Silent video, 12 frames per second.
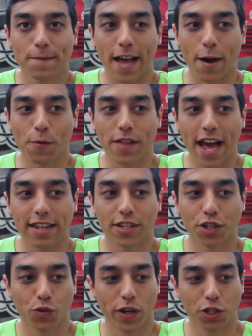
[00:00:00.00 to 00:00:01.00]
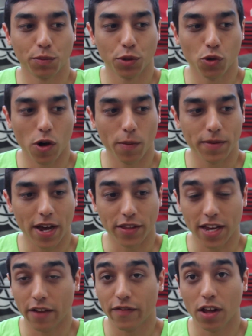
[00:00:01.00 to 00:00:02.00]
How that situation blew up. Now
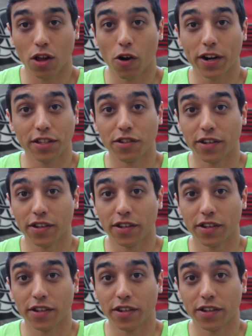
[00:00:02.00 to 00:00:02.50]
the NFL already